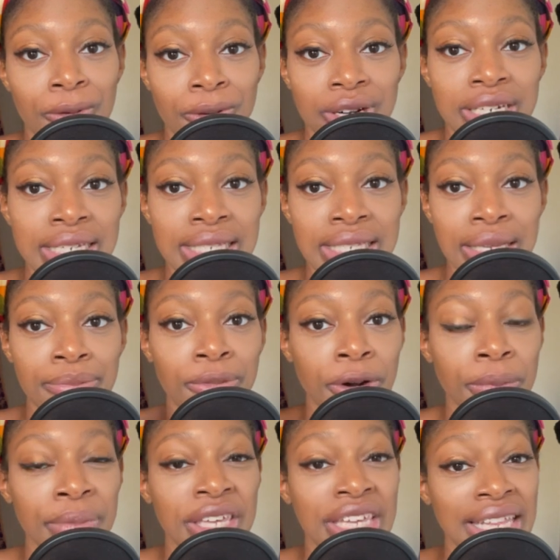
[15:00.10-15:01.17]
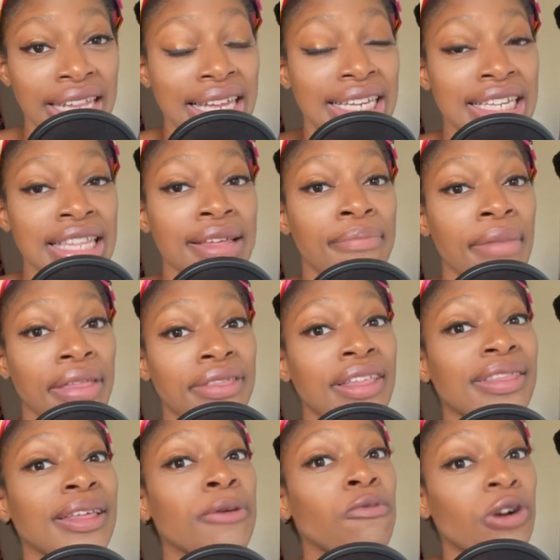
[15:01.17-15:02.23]
in order to seem more appealing to the men
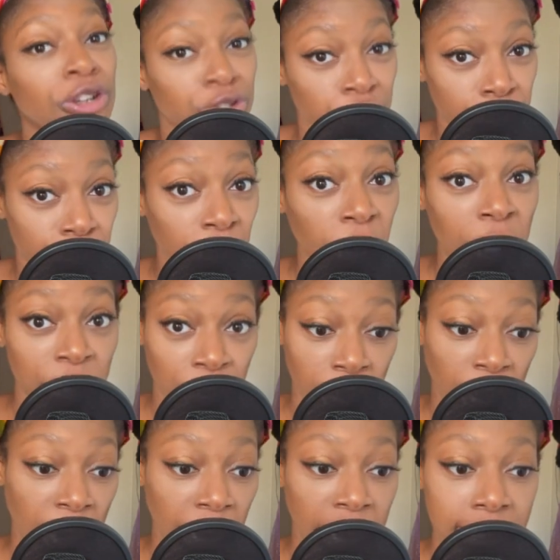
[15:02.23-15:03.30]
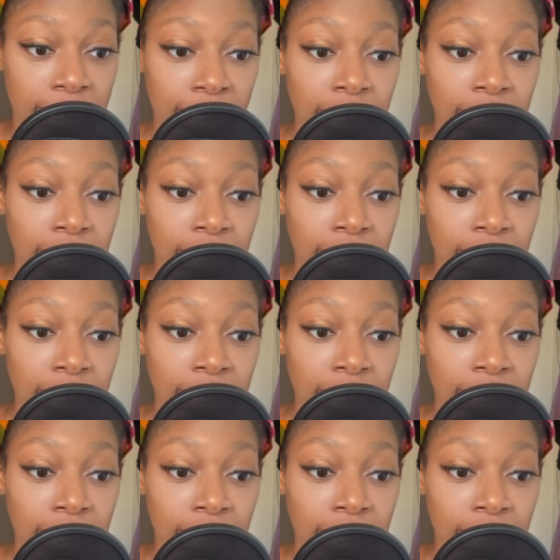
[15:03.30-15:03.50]
that they want to partner.